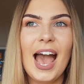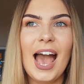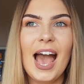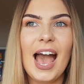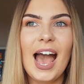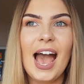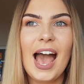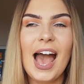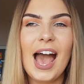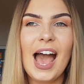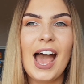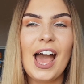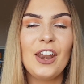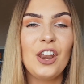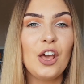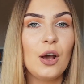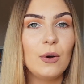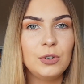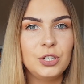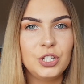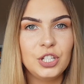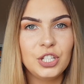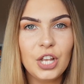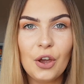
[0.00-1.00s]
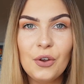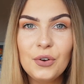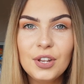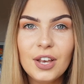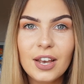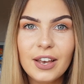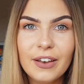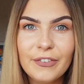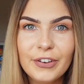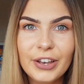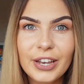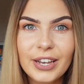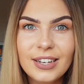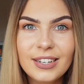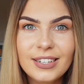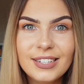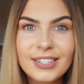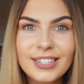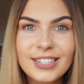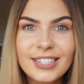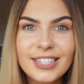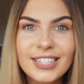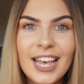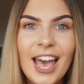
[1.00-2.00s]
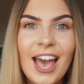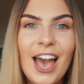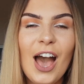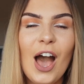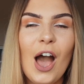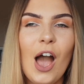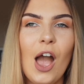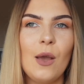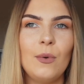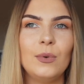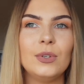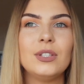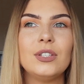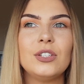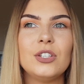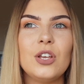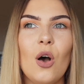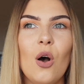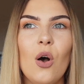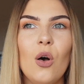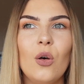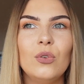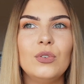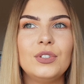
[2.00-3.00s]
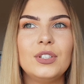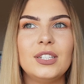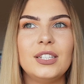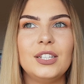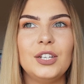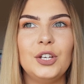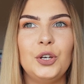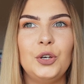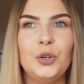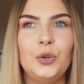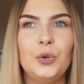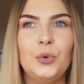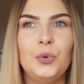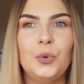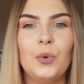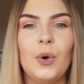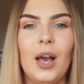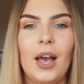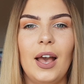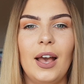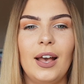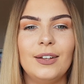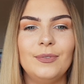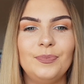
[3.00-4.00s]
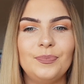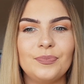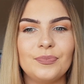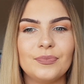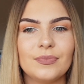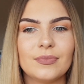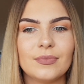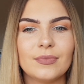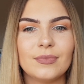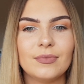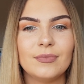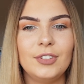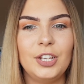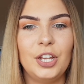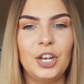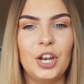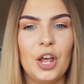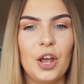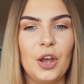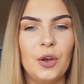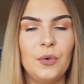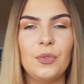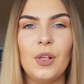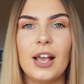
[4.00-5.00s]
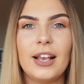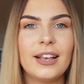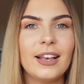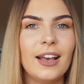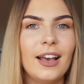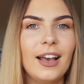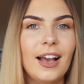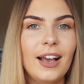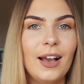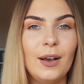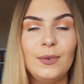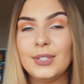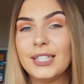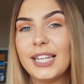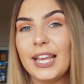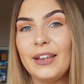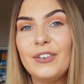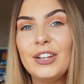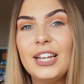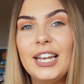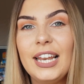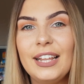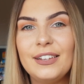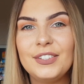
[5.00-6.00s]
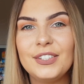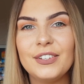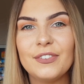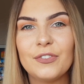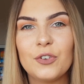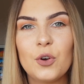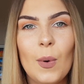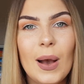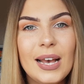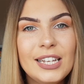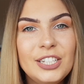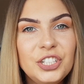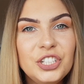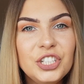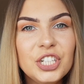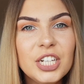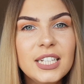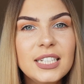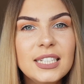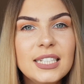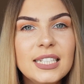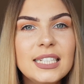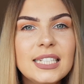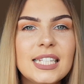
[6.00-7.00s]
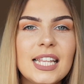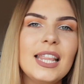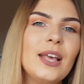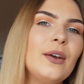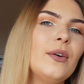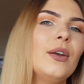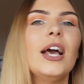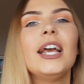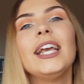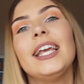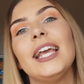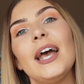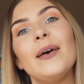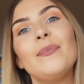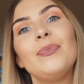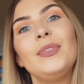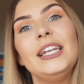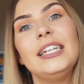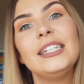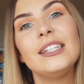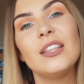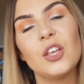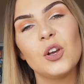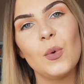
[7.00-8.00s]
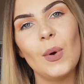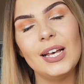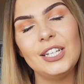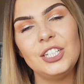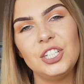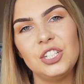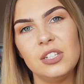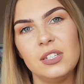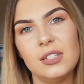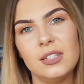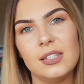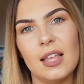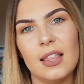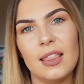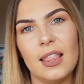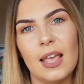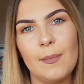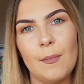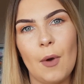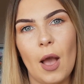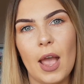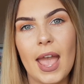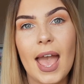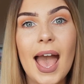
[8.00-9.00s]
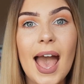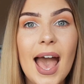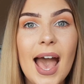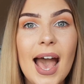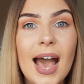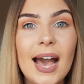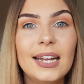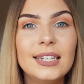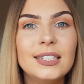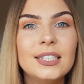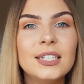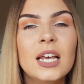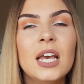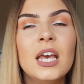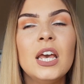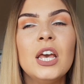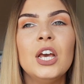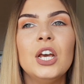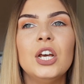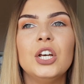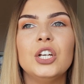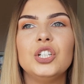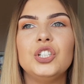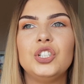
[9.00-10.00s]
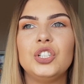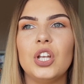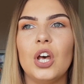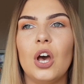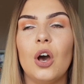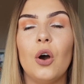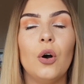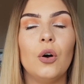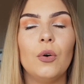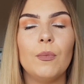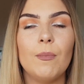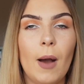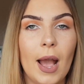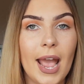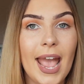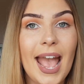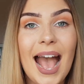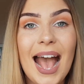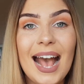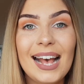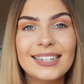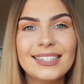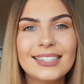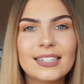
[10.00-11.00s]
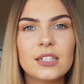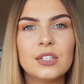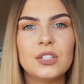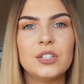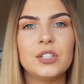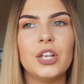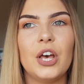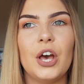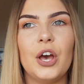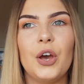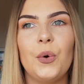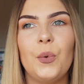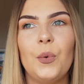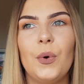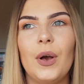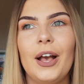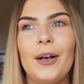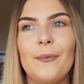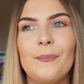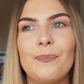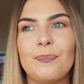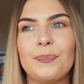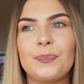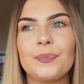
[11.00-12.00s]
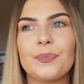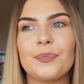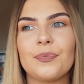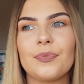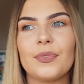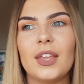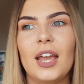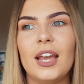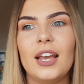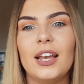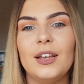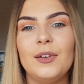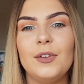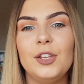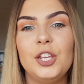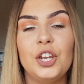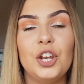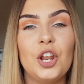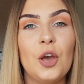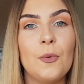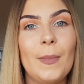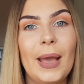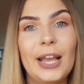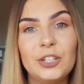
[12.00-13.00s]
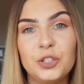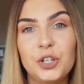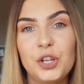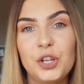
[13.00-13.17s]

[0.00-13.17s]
And I was so nervous. I was told to, you know, like, I was given a list of questions and they were like, yep, these are the questions that they might add, so, or might ask. So, you know, make sure